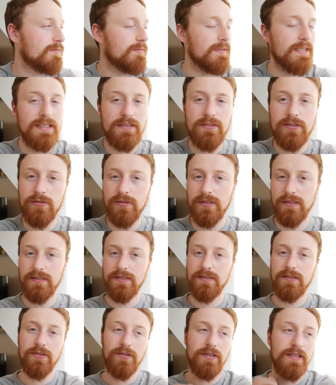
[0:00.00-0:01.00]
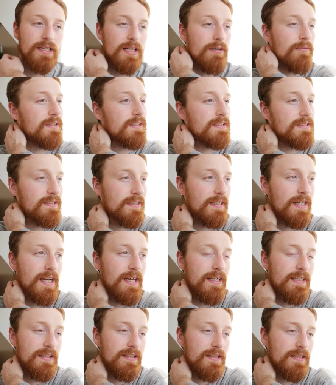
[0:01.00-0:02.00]
we get through the tutorial, I want to start
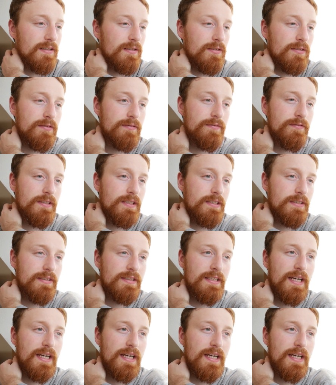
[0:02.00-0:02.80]
adding like a load of features.